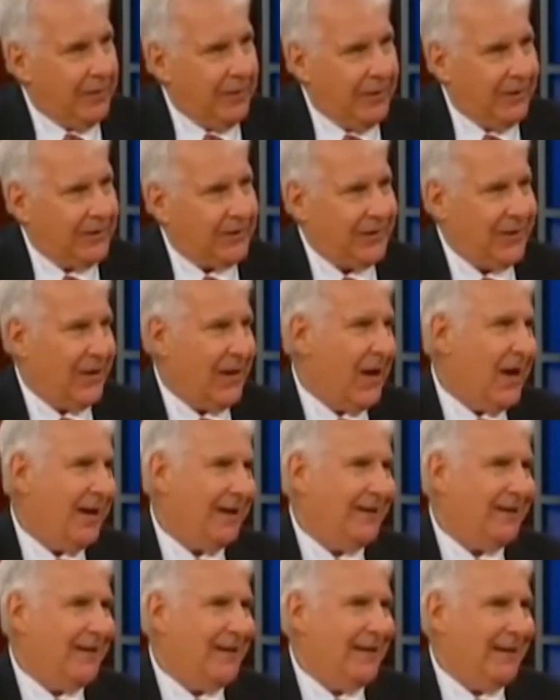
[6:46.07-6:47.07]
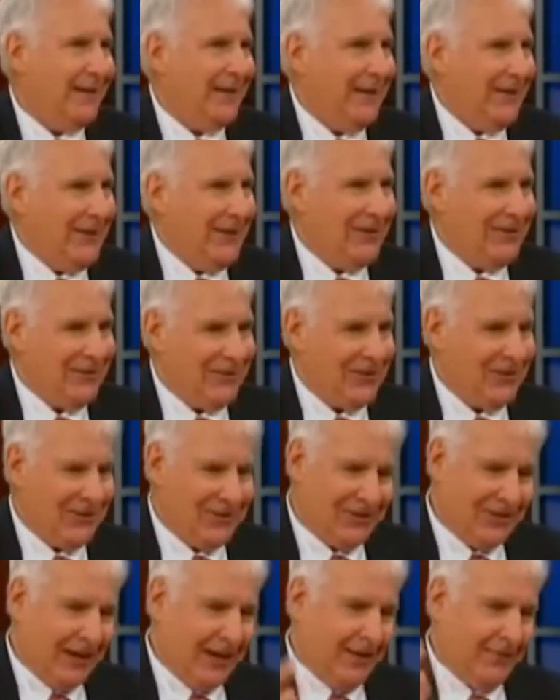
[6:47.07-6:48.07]
because the idea
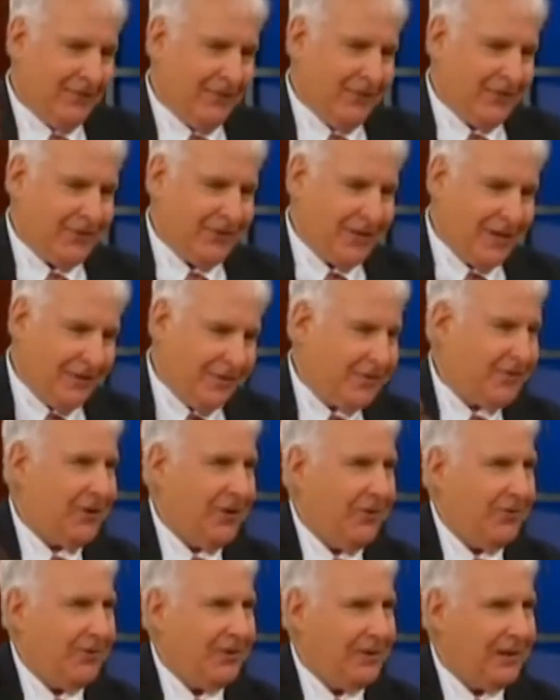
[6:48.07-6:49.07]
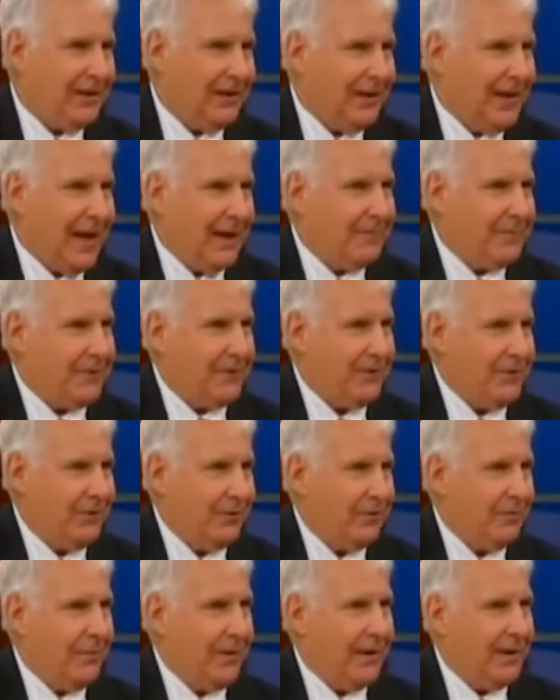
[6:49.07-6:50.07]
is that if your serotonin collapses,
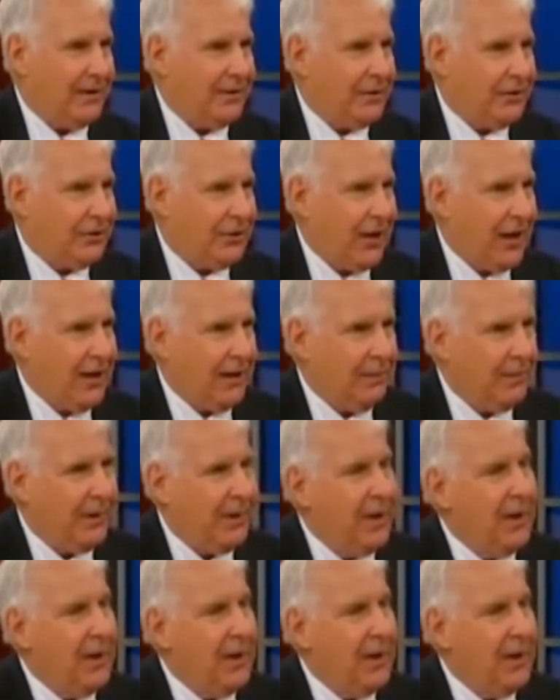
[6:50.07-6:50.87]
you're in bad shape.